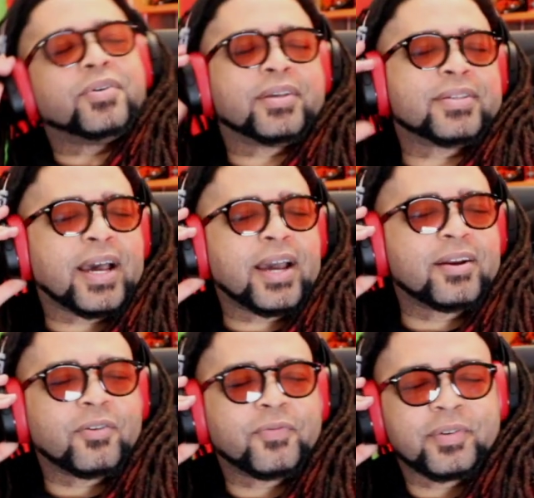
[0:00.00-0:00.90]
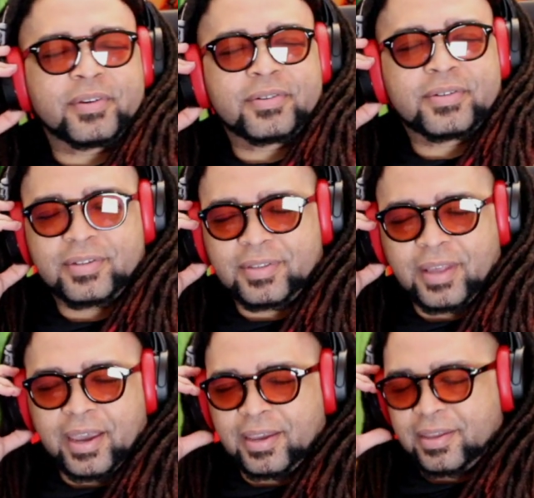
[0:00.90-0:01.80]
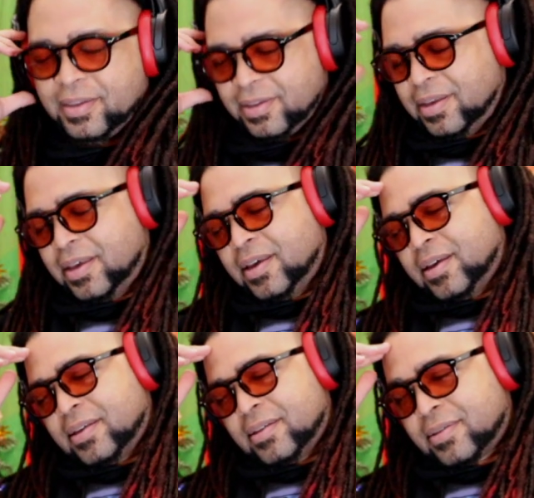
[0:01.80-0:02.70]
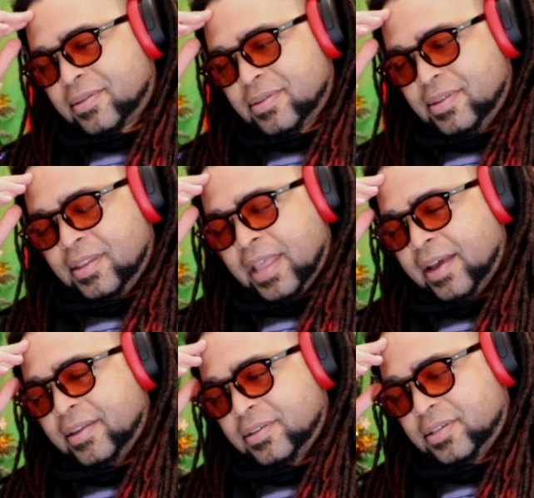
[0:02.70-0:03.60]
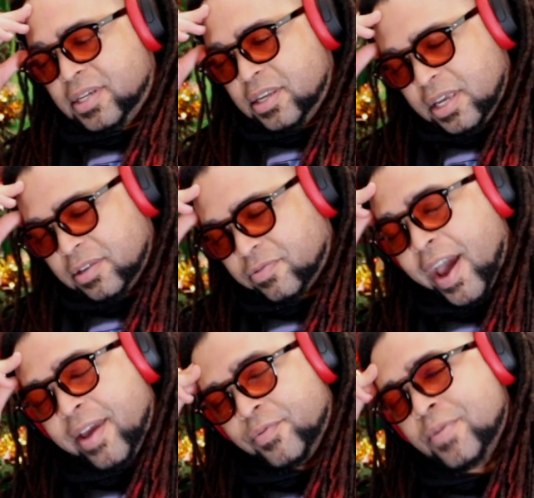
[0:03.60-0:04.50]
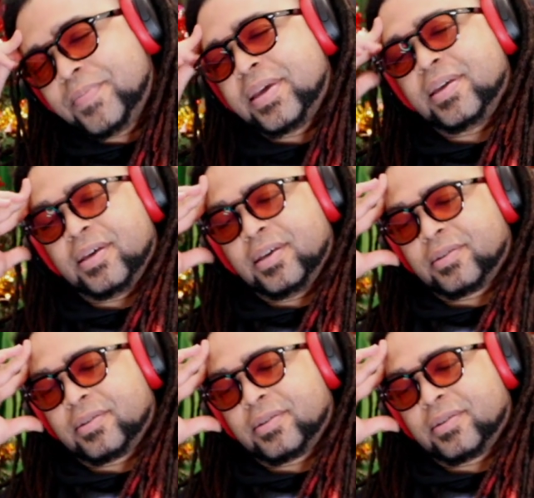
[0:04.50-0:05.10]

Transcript: excited over this, because like, that she is right. Morisan